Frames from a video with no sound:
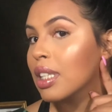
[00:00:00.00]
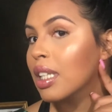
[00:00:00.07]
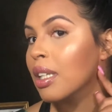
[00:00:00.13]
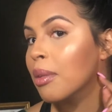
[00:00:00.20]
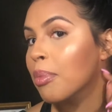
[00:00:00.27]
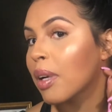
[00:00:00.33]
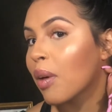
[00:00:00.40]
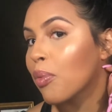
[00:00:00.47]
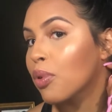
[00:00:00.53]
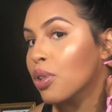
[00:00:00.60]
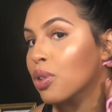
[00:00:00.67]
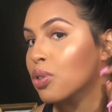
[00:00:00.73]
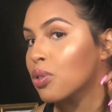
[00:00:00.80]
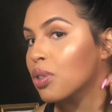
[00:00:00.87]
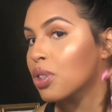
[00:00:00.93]
see it, but I will
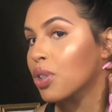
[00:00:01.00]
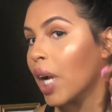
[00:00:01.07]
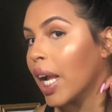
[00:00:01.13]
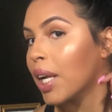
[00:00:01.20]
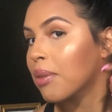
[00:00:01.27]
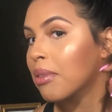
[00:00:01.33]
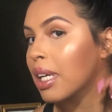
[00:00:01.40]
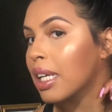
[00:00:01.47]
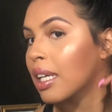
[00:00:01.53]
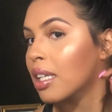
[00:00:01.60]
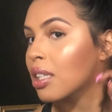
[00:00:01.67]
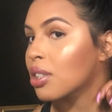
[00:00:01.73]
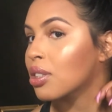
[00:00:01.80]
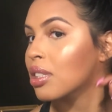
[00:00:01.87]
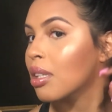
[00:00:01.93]
usually try it right
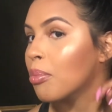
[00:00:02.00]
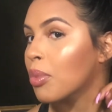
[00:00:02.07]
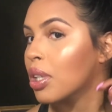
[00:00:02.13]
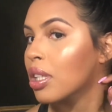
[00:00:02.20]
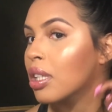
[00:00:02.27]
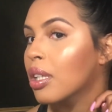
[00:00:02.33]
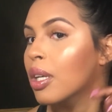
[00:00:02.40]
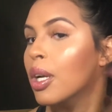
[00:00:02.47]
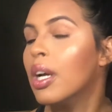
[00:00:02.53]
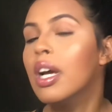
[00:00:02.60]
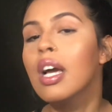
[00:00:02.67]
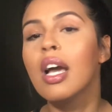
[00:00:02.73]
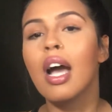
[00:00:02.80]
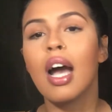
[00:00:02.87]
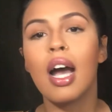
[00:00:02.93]
here somewhere.
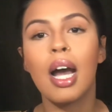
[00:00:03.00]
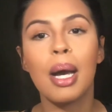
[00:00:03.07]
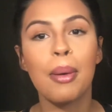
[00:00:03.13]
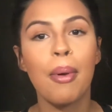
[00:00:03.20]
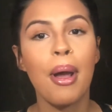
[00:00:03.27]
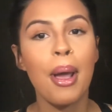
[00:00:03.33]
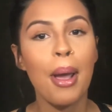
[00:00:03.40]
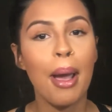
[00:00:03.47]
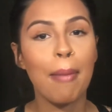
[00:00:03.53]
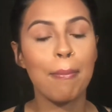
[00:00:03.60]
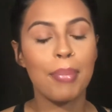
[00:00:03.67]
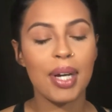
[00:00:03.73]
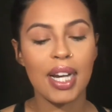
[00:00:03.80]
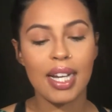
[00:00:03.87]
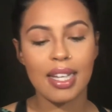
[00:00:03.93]

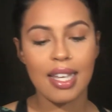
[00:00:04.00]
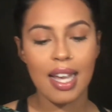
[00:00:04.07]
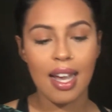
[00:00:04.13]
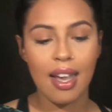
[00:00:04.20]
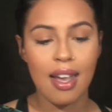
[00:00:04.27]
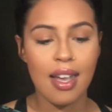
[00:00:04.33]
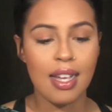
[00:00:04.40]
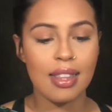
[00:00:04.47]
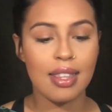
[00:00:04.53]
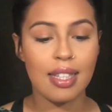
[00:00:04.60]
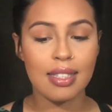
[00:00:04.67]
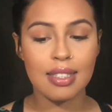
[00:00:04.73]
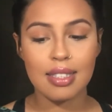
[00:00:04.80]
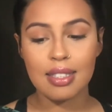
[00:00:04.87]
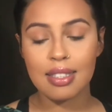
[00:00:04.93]
But yeah,
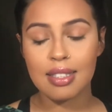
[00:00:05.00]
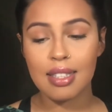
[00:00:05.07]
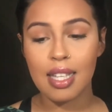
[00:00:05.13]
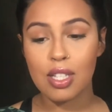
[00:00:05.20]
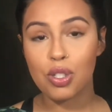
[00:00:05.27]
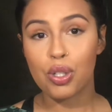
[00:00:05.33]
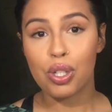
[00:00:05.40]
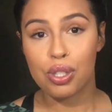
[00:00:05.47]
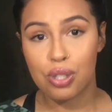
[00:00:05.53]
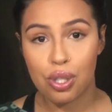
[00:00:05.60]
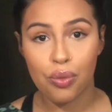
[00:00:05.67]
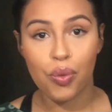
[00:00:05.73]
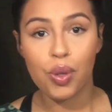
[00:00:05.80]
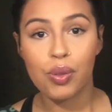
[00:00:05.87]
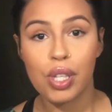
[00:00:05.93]
this is the
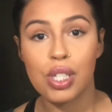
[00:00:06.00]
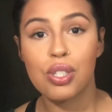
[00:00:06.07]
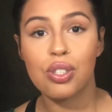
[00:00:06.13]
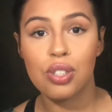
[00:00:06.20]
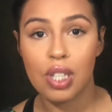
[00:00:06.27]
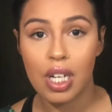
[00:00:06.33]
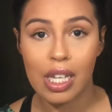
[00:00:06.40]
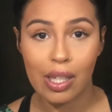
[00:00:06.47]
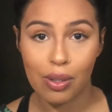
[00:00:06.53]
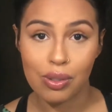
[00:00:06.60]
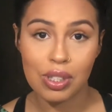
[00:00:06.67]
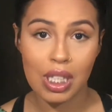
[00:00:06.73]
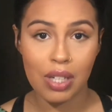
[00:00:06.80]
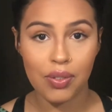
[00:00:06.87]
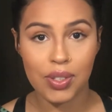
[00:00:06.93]
drugstore foundation that I
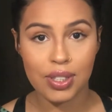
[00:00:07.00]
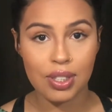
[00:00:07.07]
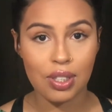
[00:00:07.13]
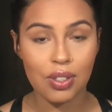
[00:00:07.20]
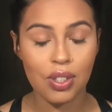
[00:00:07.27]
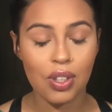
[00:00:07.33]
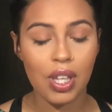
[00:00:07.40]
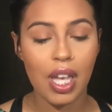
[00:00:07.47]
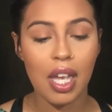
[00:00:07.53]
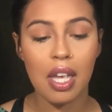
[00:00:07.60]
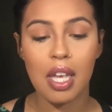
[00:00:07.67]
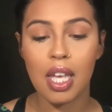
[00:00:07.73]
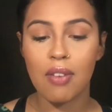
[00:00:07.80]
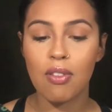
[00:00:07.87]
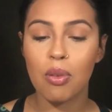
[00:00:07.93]
use every single
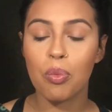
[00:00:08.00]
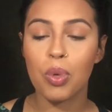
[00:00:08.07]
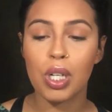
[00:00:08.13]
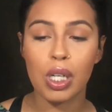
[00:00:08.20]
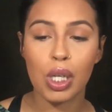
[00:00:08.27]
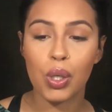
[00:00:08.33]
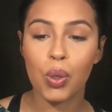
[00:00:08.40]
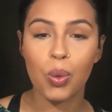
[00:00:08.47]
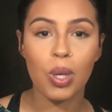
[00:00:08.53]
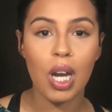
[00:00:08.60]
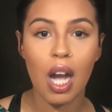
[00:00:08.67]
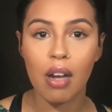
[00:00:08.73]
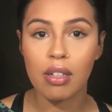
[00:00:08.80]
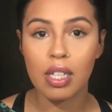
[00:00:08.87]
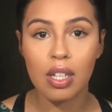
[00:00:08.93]
day. Even when I go
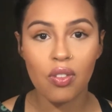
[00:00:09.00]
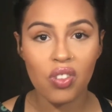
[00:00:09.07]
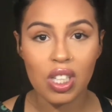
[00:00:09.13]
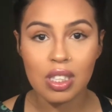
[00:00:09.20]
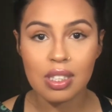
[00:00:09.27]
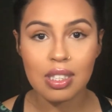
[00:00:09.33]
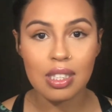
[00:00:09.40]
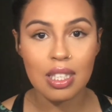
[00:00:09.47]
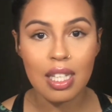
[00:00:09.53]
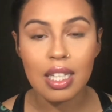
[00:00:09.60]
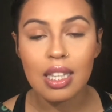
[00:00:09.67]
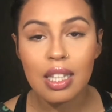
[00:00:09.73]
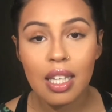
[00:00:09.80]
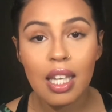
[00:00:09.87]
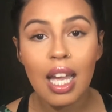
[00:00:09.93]
out in events
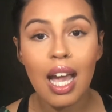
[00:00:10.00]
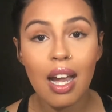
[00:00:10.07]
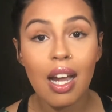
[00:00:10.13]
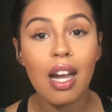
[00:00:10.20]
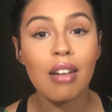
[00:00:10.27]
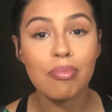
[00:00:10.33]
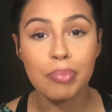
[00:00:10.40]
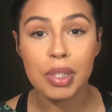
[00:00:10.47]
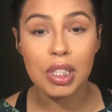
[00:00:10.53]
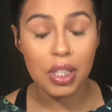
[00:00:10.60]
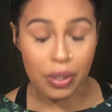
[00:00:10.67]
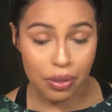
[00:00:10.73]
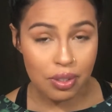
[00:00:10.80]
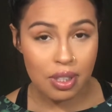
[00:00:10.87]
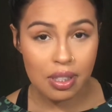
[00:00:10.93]
lately, I have been
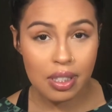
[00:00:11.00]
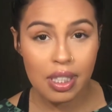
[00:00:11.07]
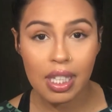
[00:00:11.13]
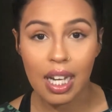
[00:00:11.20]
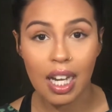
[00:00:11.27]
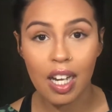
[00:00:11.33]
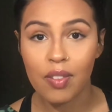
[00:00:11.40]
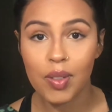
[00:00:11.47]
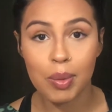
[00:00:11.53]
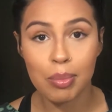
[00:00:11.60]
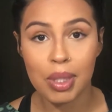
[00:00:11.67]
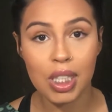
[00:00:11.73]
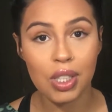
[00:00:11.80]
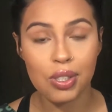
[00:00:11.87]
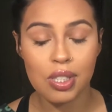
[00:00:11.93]
using it. I haven't
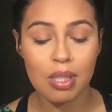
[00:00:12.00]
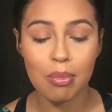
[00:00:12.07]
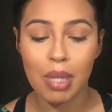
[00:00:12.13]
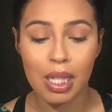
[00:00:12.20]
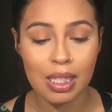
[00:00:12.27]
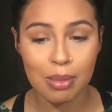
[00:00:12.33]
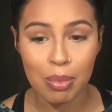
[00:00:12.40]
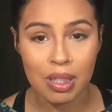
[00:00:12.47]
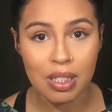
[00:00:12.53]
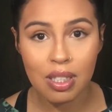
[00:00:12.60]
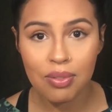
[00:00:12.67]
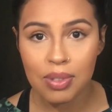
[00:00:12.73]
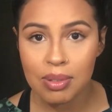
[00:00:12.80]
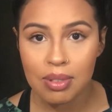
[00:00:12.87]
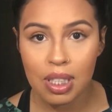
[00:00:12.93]
been using my
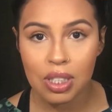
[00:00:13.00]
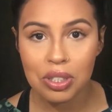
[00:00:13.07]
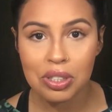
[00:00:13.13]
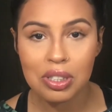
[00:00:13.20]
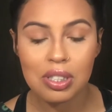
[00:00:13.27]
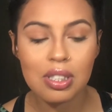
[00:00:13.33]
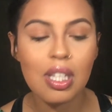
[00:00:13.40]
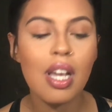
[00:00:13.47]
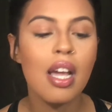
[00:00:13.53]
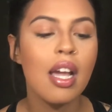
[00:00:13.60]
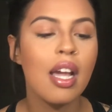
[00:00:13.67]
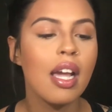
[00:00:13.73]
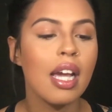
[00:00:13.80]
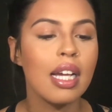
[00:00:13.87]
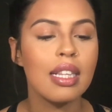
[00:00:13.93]
expensive foundations,
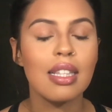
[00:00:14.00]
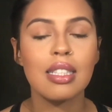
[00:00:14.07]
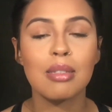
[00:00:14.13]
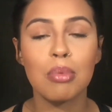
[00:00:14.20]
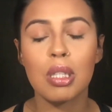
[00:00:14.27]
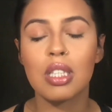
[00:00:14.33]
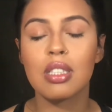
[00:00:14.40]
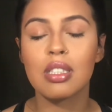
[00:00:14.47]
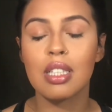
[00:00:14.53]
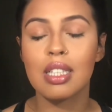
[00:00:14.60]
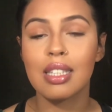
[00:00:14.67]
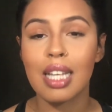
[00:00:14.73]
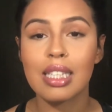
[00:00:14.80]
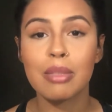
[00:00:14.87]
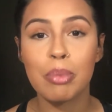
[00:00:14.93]
and
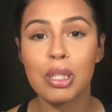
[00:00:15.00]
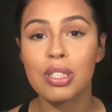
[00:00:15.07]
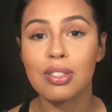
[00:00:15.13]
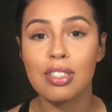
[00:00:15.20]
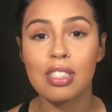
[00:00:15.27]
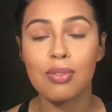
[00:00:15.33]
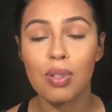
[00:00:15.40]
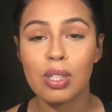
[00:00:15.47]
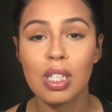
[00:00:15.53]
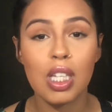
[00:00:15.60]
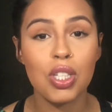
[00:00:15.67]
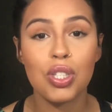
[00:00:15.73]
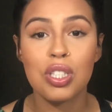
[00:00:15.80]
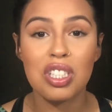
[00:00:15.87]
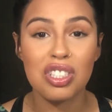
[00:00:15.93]
that's because this
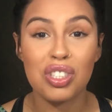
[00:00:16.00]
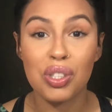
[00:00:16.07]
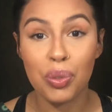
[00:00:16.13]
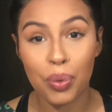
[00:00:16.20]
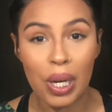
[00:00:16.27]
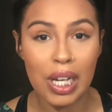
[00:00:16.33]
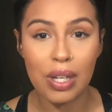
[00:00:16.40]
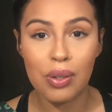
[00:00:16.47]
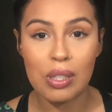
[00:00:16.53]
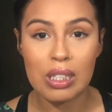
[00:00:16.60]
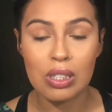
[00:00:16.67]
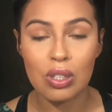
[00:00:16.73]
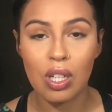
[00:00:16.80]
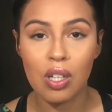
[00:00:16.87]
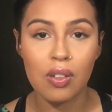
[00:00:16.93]
foundation is great on
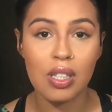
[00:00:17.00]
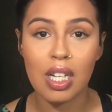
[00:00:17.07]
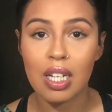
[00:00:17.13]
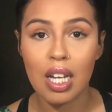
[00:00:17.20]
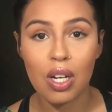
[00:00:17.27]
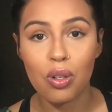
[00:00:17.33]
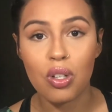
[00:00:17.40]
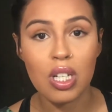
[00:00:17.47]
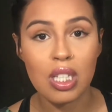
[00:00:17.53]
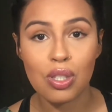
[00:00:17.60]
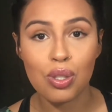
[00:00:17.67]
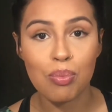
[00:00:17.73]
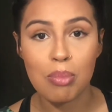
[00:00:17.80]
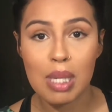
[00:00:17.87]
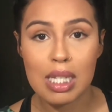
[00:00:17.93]
its own. I don't need
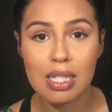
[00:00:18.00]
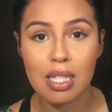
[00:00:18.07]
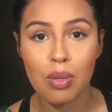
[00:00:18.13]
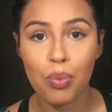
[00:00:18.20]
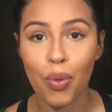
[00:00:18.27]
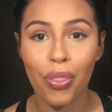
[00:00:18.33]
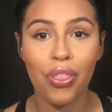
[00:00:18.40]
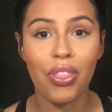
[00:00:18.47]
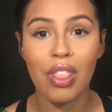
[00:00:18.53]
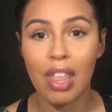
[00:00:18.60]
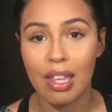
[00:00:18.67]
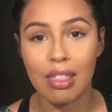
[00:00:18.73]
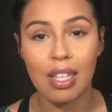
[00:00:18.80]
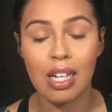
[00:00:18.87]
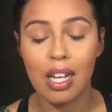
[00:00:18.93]
to mix it with
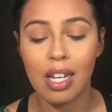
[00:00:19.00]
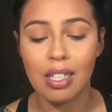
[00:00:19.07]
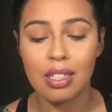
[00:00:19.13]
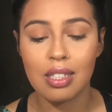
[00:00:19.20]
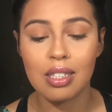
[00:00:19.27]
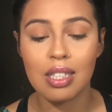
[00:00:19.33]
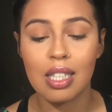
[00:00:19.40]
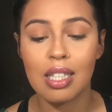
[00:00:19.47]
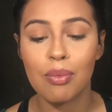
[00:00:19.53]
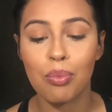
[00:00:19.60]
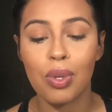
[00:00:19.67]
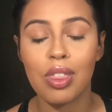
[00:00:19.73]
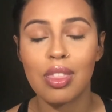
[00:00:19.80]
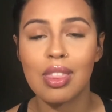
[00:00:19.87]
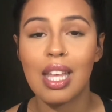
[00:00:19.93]
nothing
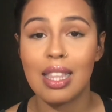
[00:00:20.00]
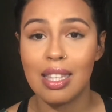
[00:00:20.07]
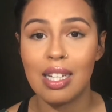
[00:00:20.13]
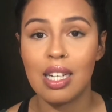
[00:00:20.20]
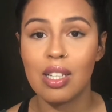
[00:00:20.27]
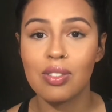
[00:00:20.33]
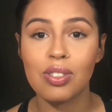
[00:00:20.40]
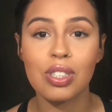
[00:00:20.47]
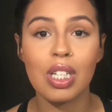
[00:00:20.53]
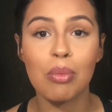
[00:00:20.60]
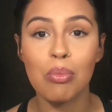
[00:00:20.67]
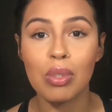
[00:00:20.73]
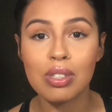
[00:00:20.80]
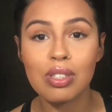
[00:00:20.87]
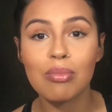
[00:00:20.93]
else.
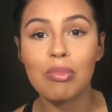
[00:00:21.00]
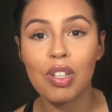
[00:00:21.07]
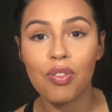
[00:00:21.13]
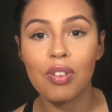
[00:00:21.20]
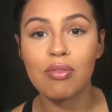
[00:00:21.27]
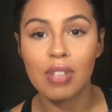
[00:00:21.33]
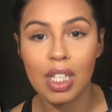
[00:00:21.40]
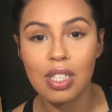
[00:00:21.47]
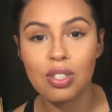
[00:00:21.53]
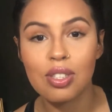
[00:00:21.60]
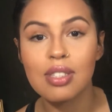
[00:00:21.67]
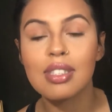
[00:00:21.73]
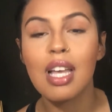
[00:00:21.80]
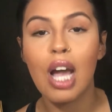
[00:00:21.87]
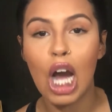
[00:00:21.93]
And most of my
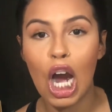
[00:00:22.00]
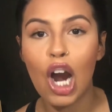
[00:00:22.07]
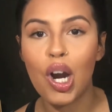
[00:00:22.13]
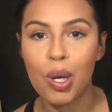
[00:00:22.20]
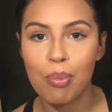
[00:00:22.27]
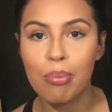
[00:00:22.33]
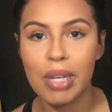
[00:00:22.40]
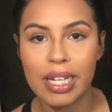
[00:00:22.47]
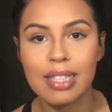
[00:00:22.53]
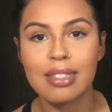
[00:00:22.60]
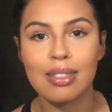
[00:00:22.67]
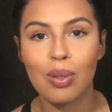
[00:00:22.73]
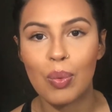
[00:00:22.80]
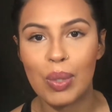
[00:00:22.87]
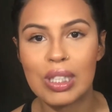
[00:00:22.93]
foundations are mixed
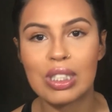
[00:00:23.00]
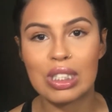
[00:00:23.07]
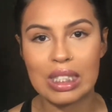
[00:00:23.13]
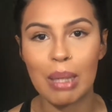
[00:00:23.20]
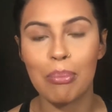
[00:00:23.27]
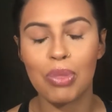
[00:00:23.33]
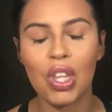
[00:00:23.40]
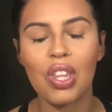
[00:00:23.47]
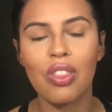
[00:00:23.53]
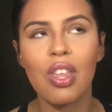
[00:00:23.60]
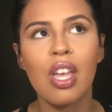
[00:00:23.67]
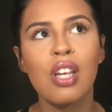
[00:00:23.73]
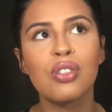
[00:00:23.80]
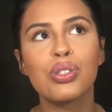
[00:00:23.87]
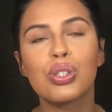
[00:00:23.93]
with something
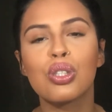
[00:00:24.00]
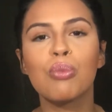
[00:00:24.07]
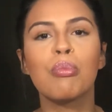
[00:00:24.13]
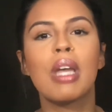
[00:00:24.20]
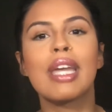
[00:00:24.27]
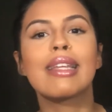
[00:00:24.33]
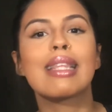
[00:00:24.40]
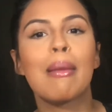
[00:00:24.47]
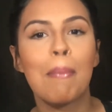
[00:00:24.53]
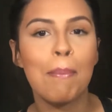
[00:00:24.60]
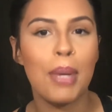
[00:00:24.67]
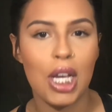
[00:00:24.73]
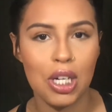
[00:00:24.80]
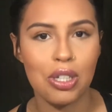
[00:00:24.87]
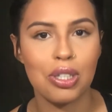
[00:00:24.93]
to make them
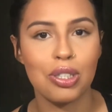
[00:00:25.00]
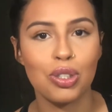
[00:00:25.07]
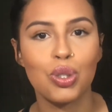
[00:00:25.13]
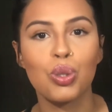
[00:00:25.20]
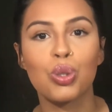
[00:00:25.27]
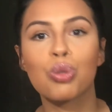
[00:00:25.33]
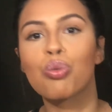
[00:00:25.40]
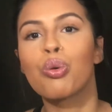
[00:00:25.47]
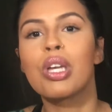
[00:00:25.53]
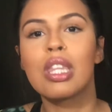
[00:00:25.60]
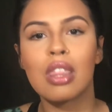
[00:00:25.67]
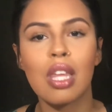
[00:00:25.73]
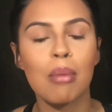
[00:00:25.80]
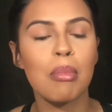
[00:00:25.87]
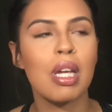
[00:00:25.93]
better, to tweak
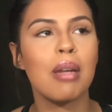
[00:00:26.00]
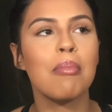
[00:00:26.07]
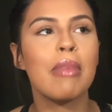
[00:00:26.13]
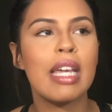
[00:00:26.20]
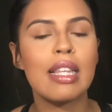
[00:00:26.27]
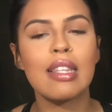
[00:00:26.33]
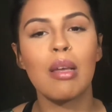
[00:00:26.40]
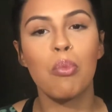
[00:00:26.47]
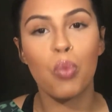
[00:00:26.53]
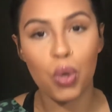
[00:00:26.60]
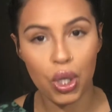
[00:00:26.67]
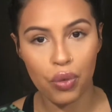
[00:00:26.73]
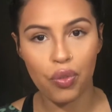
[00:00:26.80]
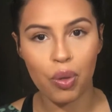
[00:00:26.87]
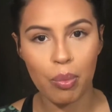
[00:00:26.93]
them and make them
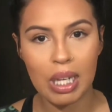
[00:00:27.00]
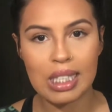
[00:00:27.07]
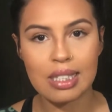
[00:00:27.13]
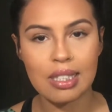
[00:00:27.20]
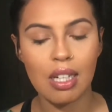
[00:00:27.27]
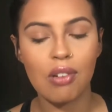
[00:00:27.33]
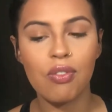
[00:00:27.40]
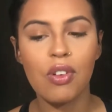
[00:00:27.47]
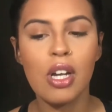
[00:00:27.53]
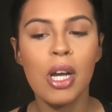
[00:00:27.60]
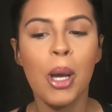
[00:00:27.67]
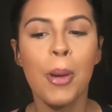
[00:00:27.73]
work for myself.